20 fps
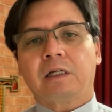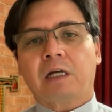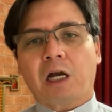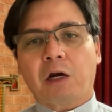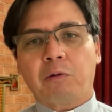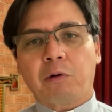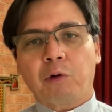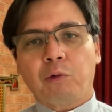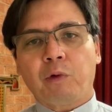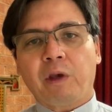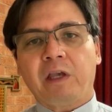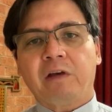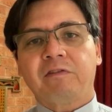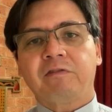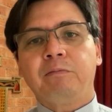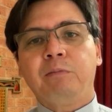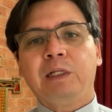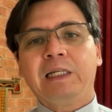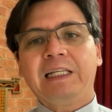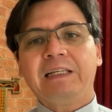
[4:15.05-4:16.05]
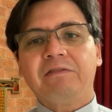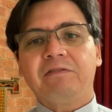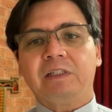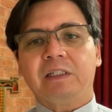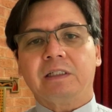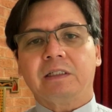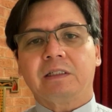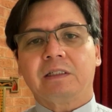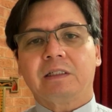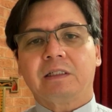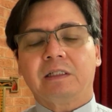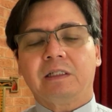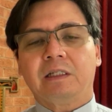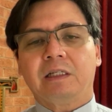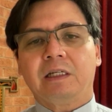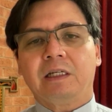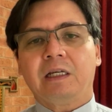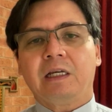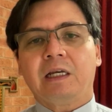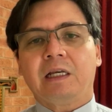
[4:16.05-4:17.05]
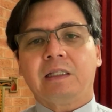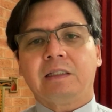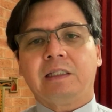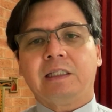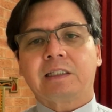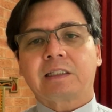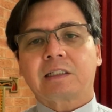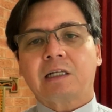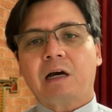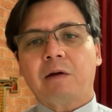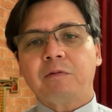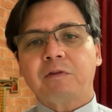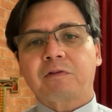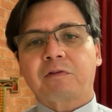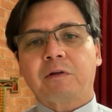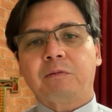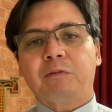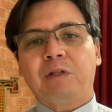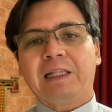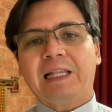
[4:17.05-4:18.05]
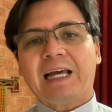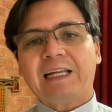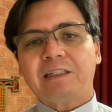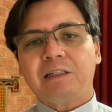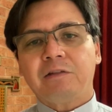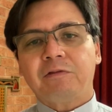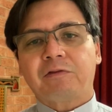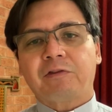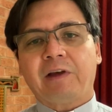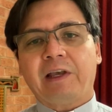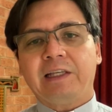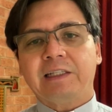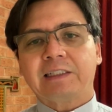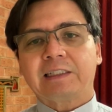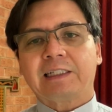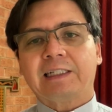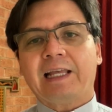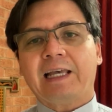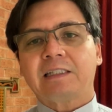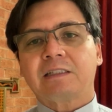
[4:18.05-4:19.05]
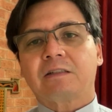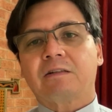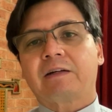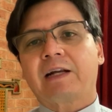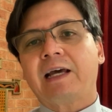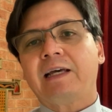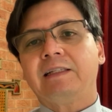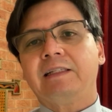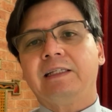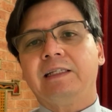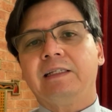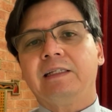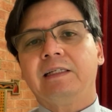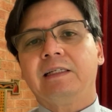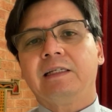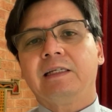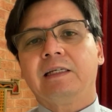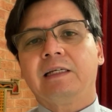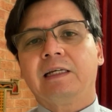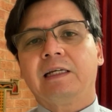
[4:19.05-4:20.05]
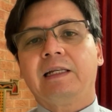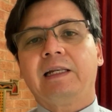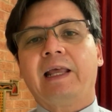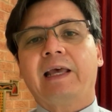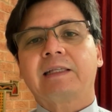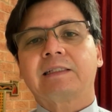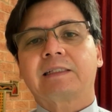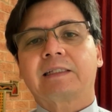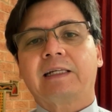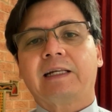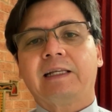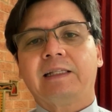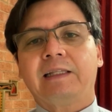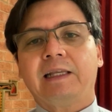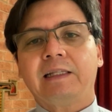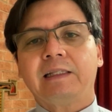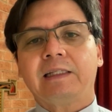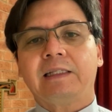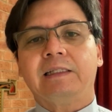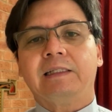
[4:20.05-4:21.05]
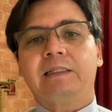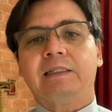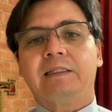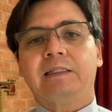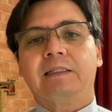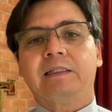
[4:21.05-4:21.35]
our way of believing. This comes from the Latin phrase lex orandi, lex credenti.